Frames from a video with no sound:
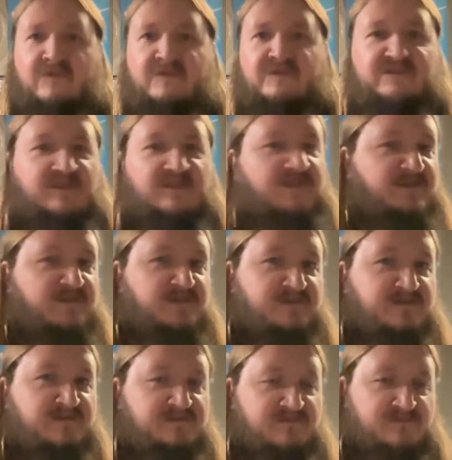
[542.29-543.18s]
the
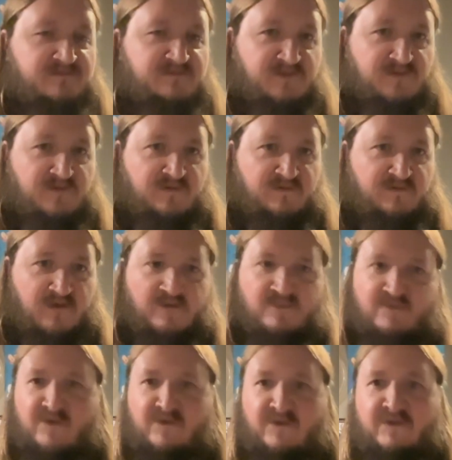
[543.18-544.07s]
signing for
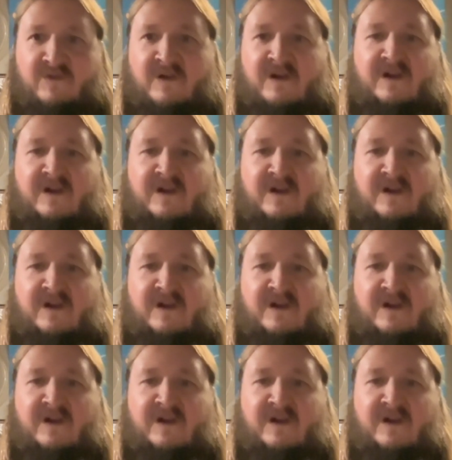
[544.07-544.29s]
Roadrunner